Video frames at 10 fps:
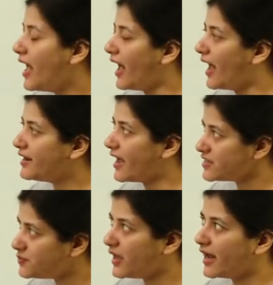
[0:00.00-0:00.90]
And
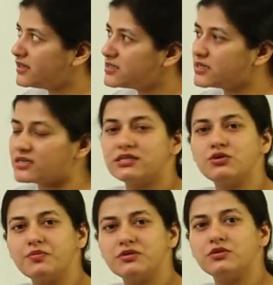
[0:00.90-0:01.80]
as we had discussed,
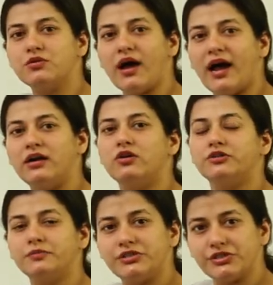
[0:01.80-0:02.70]
Rubisco had
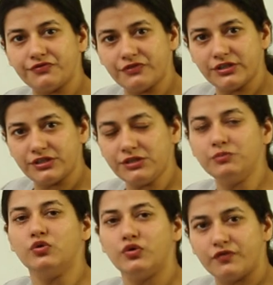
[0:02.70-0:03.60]
lot much affinity
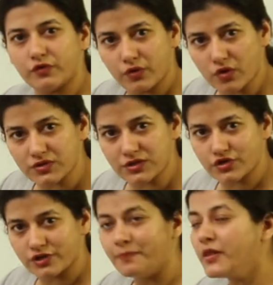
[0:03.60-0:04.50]
more for
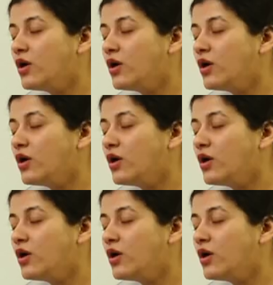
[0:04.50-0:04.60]
oxygen.